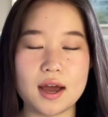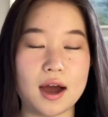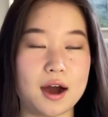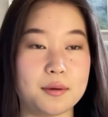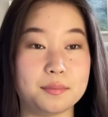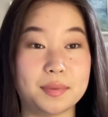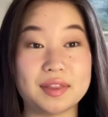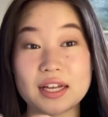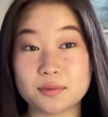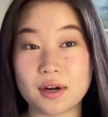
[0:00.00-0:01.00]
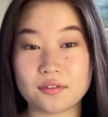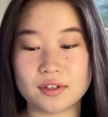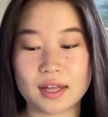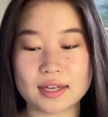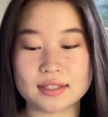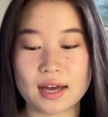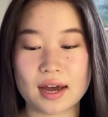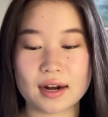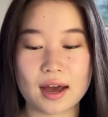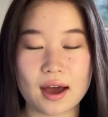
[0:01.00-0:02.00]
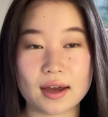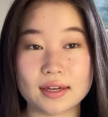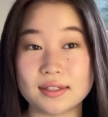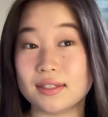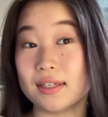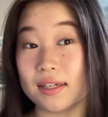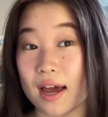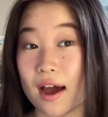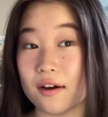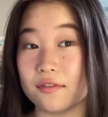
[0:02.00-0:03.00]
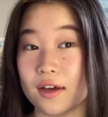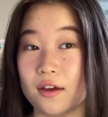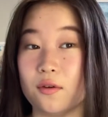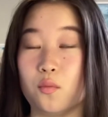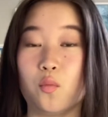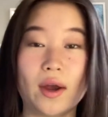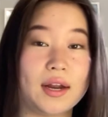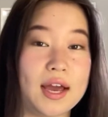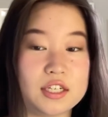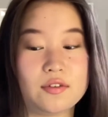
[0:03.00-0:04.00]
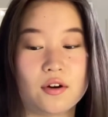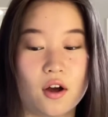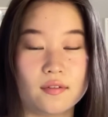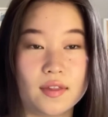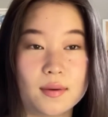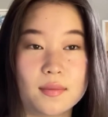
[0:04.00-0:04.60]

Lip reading: But that's when I realized that I didn't have a white edge around all of them.